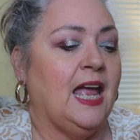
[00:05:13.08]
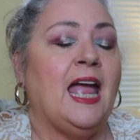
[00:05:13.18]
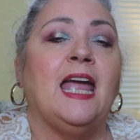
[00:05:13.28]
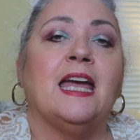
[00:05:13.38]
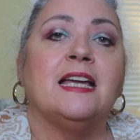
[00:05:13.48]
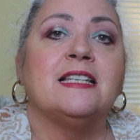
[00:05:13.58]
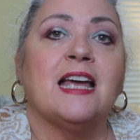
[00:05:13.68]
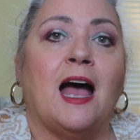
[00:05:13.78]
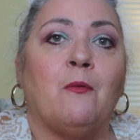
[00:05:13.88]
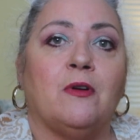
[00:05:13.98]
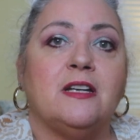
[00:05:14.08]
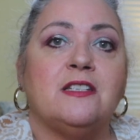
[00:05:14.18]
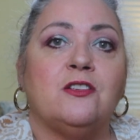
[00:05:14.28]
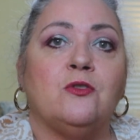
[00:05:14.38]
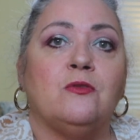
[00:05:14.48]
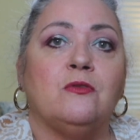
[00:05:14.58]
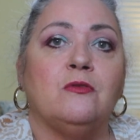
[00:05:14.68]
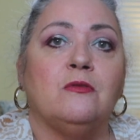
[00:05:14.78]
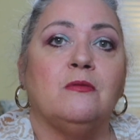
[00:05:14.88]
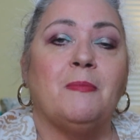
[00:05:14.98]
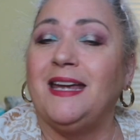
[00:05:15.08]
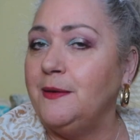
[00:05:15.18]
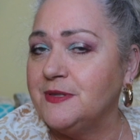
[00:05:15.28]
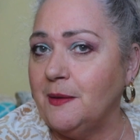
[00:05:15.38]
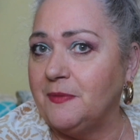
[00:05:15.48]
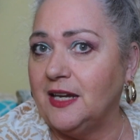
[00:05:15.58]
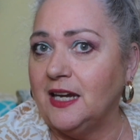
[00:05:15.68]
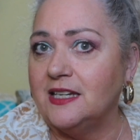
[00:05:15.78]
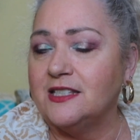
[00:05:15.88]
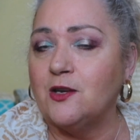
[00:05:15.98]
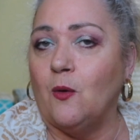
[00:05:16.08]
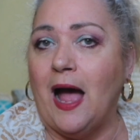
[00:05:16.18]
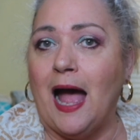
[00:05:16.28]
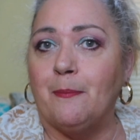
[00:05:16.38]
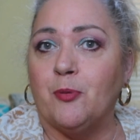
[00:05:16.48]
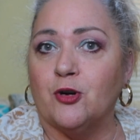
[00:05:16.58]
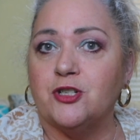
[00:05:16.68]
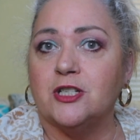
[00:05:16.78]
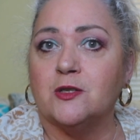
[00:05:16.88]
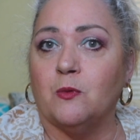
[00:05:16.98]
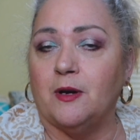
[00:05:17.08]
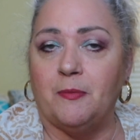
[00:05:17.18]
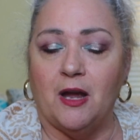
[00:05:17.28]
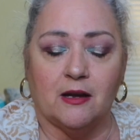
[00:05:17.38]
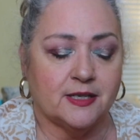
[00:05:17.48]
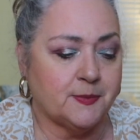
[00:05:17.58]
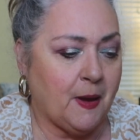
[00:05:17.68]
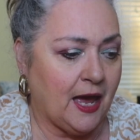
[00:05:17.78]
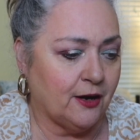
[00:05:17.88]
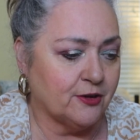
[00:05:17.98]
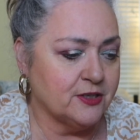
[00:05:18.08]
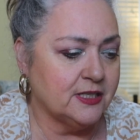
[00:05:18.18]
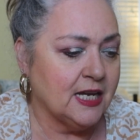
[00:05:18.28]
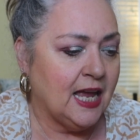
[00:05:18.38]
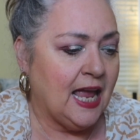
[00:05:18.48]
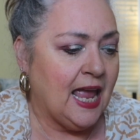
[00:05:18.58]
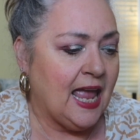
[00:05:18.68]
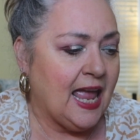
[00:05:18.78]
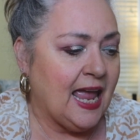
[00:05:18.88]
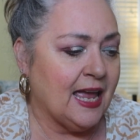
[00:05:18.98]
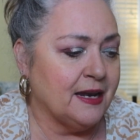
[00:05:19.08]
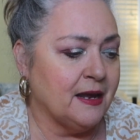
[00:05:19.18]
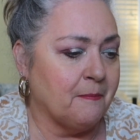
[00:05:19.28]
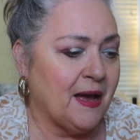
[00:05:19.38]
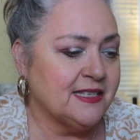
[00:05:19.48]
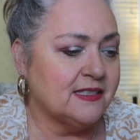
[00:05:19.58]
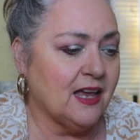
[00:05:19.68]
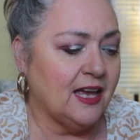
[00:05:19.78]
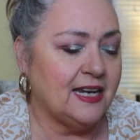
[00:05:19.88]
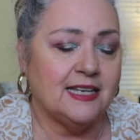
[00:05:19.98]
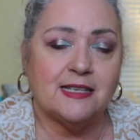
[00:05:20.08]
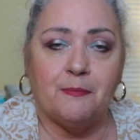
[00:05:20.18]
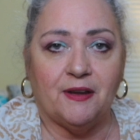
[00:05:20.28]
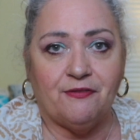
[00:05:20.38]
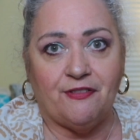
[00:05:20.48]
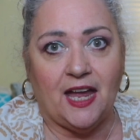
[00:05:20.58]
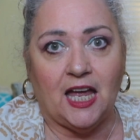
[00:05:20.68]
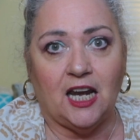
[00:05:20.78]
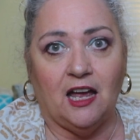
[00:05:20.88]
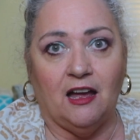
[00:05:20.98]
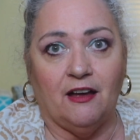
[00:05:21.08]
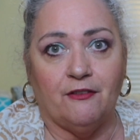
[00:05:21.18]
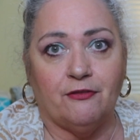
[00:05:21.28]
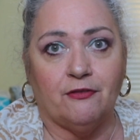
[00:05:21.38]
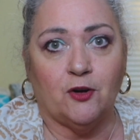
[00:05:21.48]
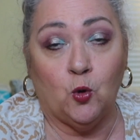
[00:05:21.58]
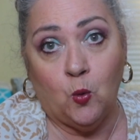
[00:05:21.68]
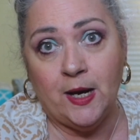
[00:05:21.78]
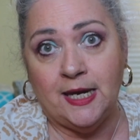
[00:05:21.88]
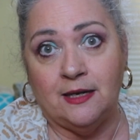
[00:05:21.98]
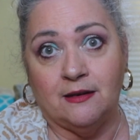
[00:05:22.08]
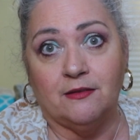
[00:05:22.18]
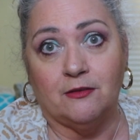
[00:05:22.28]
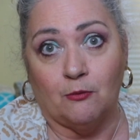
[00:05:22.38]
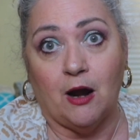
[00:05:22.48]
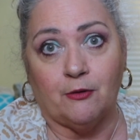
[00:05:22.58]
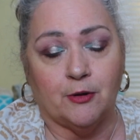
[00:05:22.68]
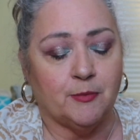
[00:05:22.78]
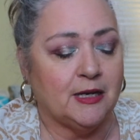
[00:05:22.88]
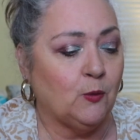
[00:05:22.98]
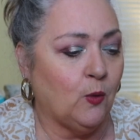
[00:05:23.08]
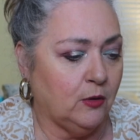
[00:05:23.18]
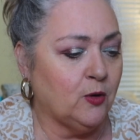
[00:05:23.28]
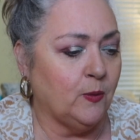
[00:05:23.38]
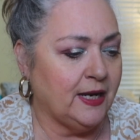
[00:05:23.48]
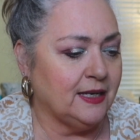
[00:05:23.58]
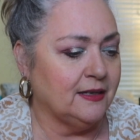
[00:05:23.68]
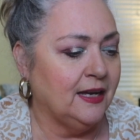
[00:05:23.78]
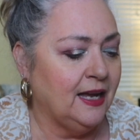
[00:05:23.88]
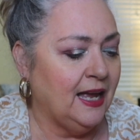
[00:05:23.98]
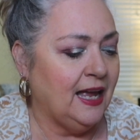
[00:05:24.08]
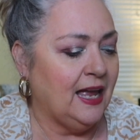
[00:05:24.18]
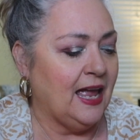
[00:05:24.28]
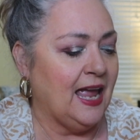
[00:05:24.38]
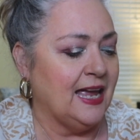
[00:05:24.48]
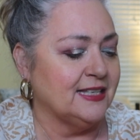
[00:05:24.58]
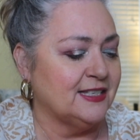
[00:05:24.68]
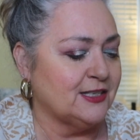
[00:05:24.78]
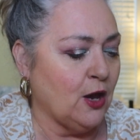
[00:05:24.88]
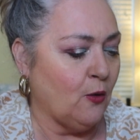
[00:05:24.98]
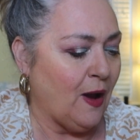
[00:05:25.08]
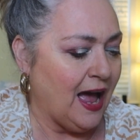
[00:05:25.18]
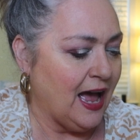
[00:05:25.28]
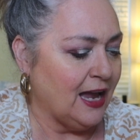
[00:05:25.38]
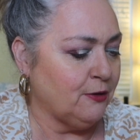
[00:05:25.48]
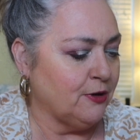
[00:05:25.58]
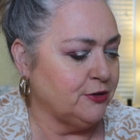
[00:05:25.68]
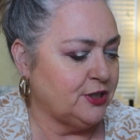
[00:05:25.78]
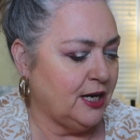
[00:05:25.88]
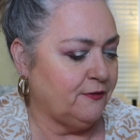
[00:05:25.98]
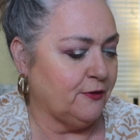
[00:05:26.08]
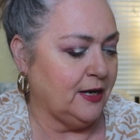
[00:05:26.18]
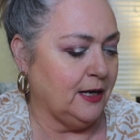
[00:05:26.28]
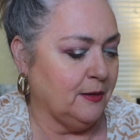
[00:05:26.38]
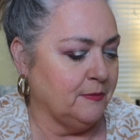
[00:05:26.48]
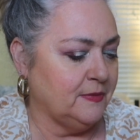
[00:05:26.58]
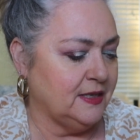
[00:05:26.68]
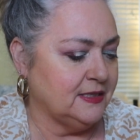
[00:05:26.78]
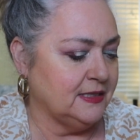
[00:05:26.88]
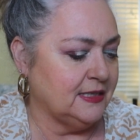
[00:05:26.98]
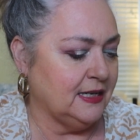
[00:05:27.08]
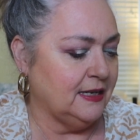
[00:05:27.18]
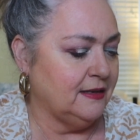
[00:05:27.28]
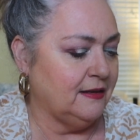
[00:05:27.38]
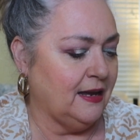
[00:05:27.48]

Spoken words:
And I wanted to make him something. So I purchased one of Bianca's patterns. And my son is a big fan of Queen, the rock group Queen. And so I crocheted for him. This is it.